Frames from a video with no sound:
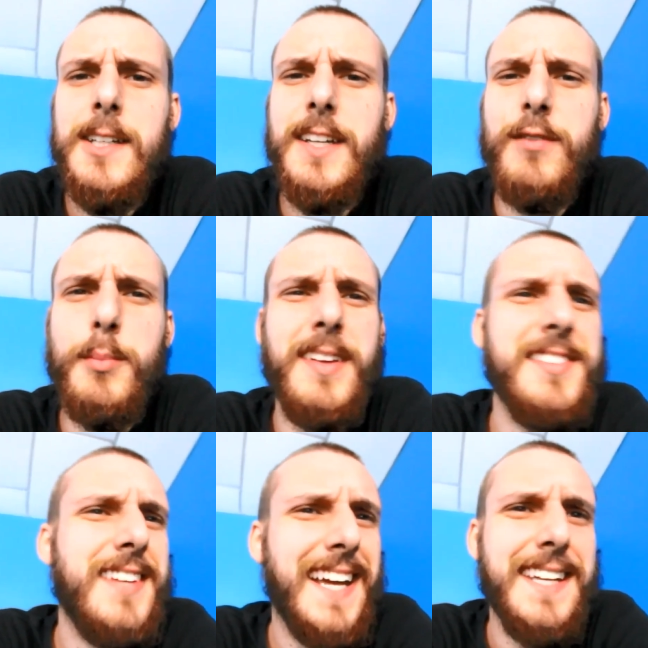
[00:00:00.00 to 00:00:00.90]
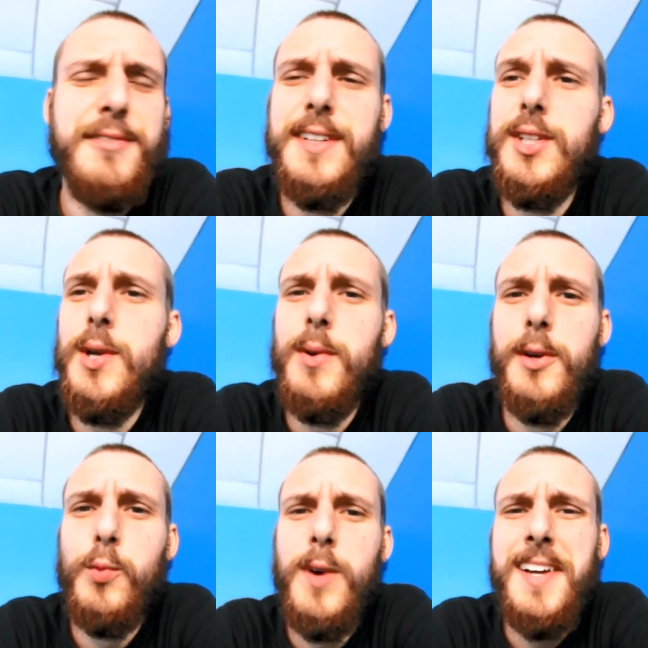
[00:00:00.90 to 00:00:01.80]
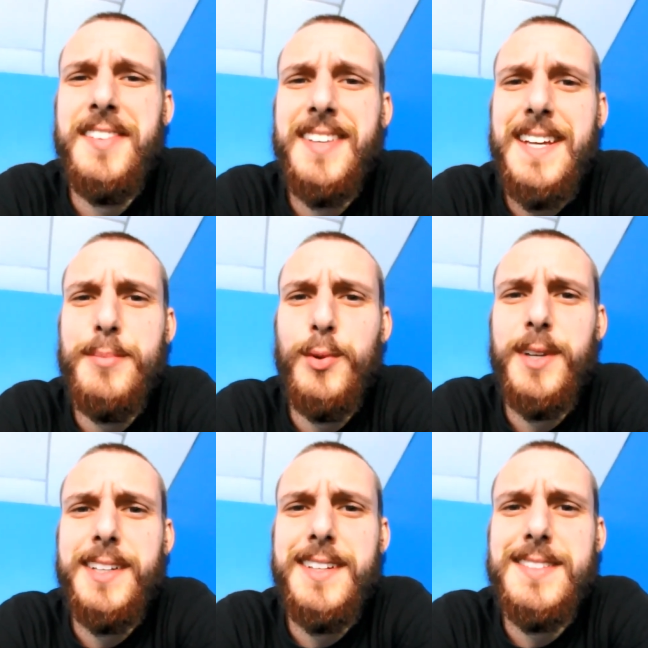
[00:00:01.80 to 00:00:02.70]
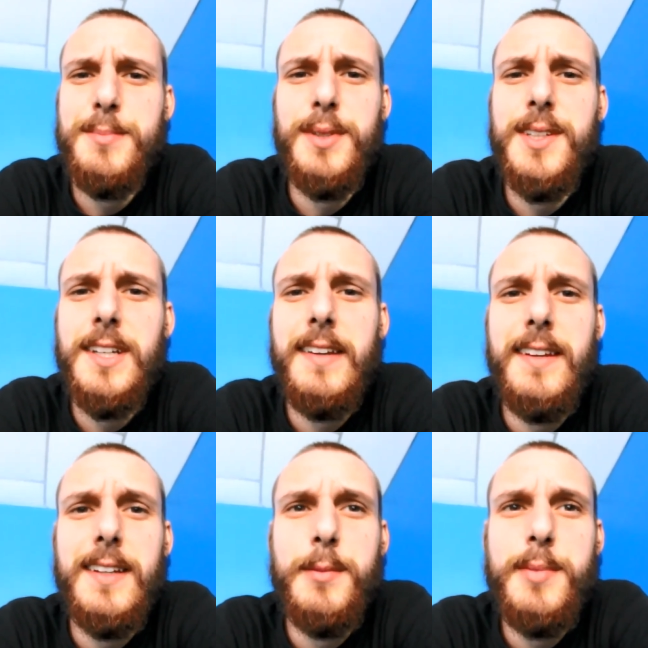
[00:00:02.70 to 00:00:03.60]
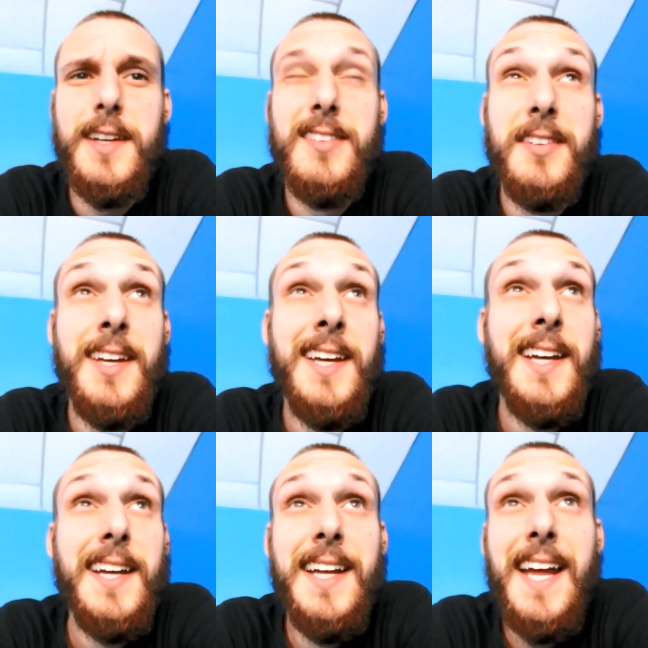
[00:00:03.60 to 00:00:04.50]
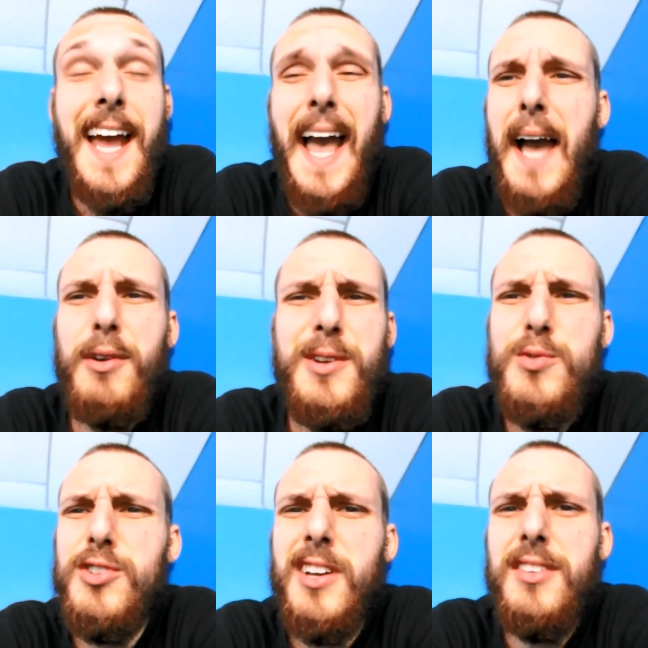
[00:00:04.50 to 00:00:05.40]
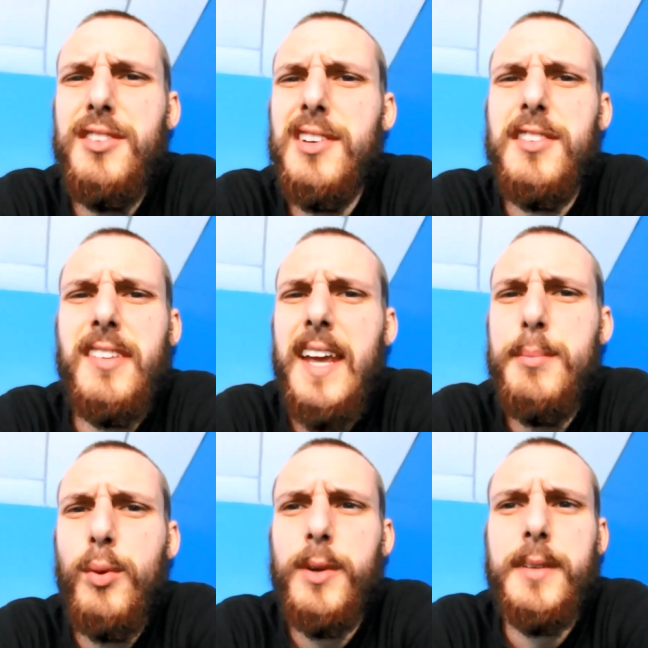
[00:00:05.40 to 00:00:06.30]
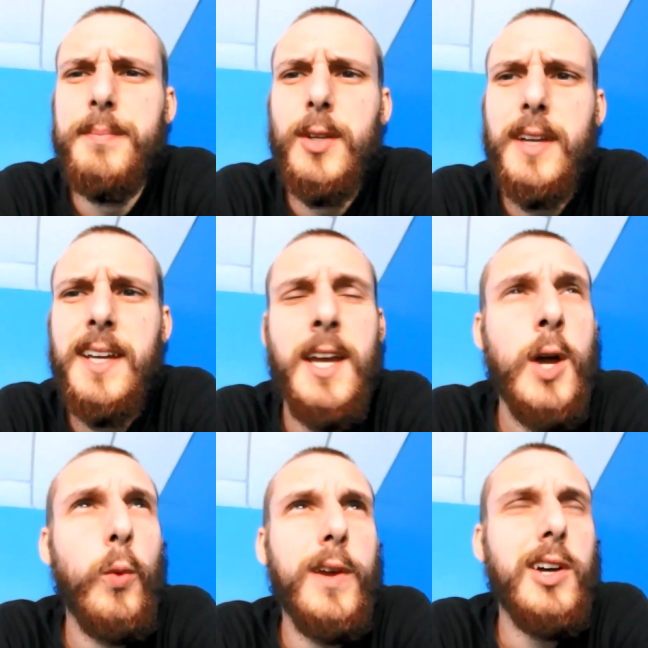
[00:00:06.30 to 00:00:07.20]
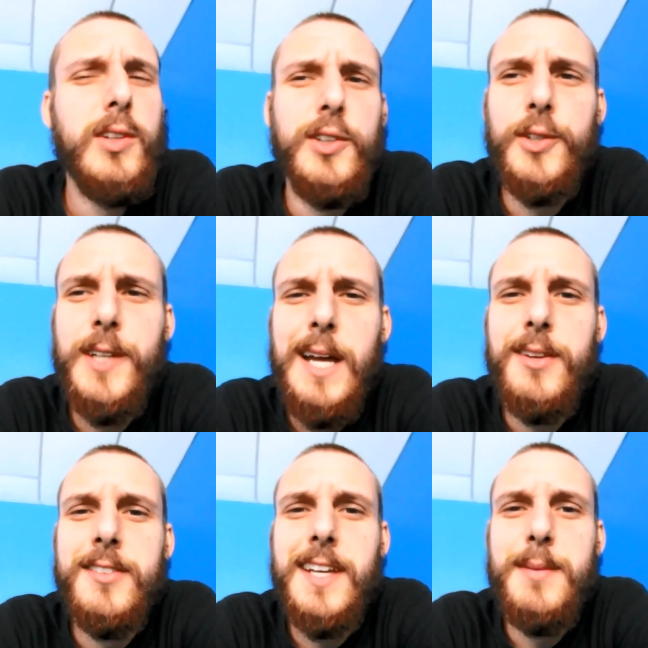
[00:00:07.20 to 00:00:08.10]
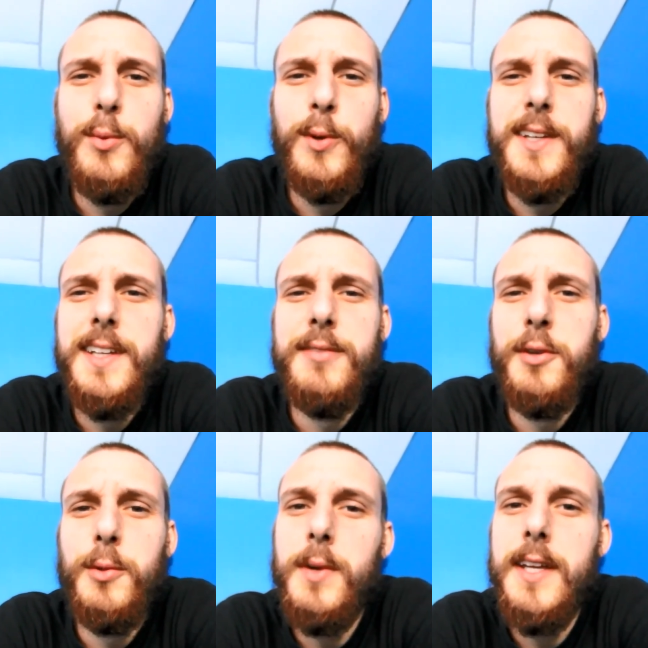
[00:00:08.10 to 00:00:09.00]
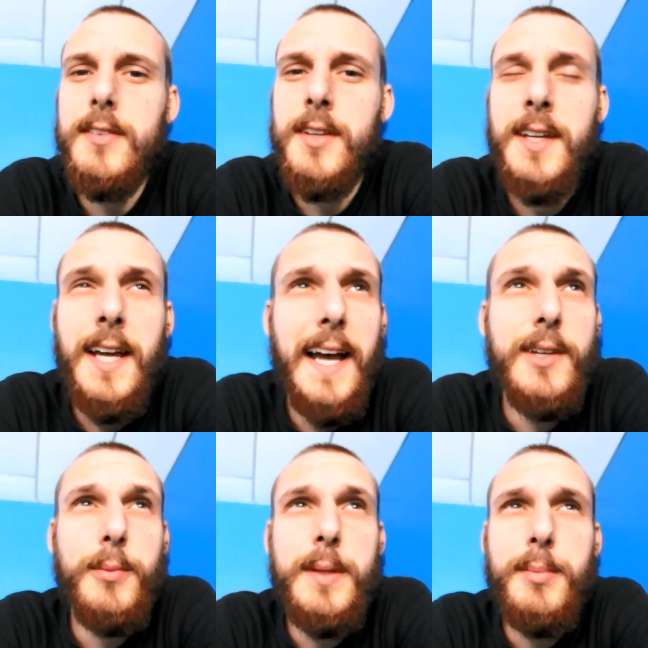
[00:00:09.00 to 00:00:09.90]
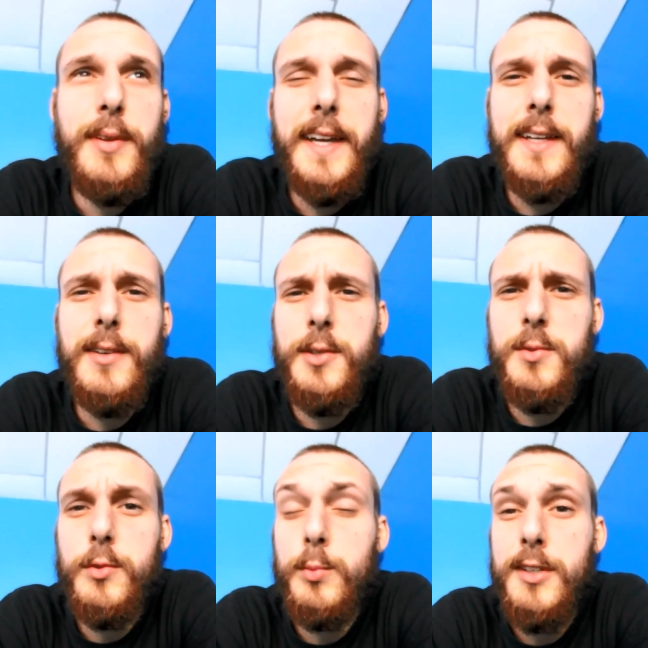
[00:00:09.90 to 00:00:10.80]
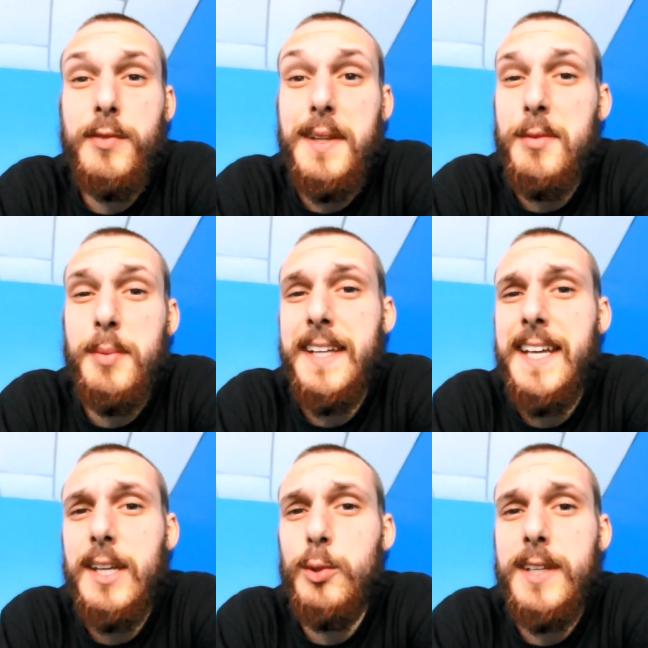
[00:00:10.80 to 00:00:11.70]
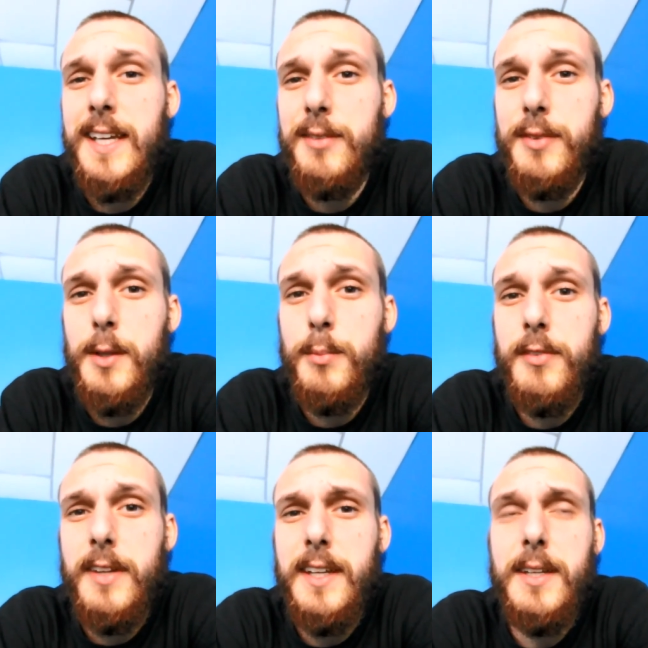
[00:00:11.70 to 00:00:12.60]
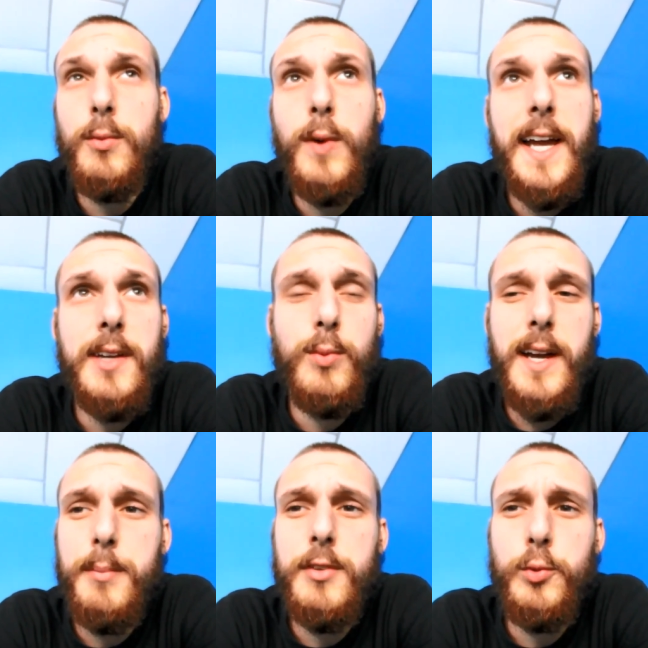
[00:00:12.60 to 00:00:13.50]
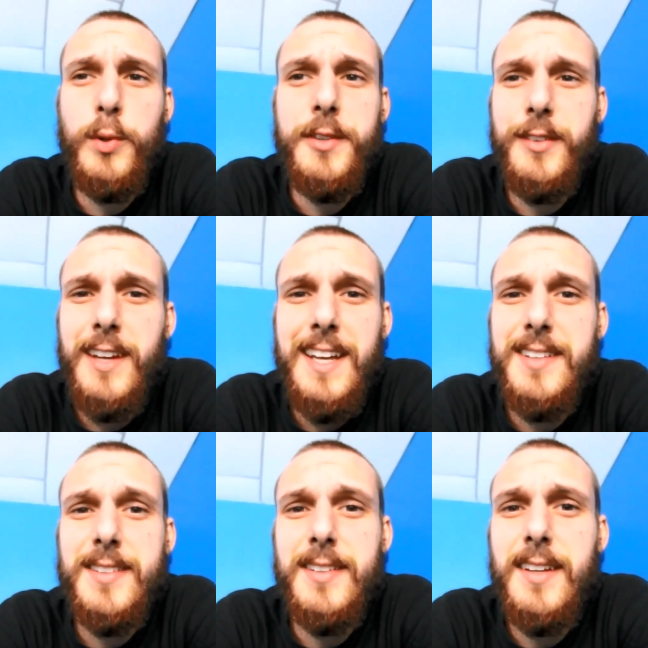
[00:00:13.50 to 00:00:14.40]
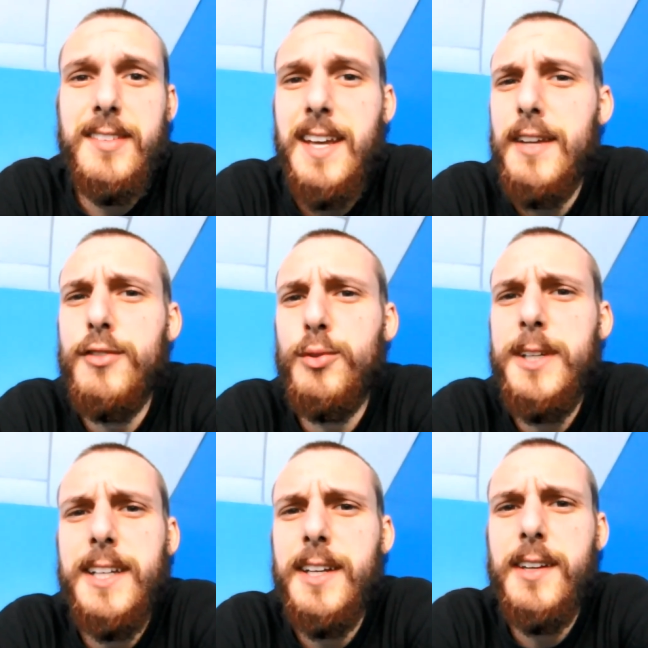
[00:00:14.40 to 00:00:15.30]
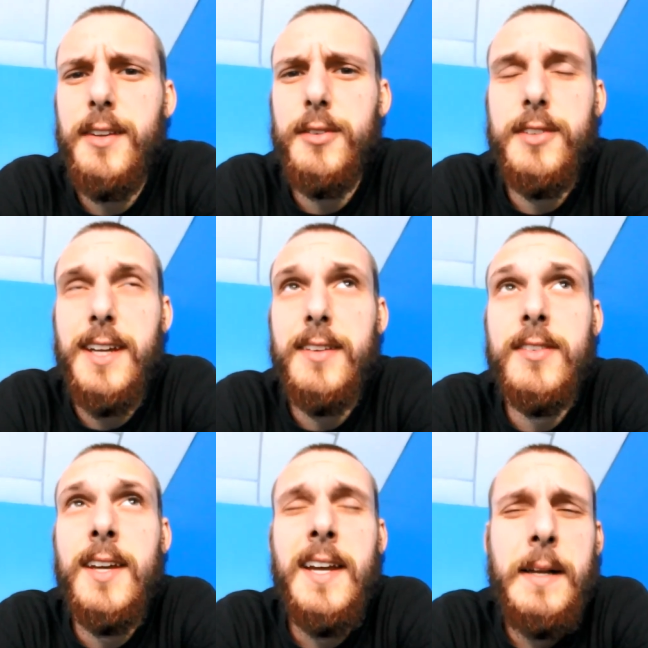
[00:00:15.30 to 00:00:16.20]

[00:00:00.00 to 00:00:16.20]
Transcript: Okay, for my second video on why skateboarding doesn't belong in the Olympics, how do you judge skateboarding? Okay, we all learn how to skateboard in different ways. I know people that can do switch flips, but they can't do kick flips. They ride ramps in one stance and they skate street in another stance.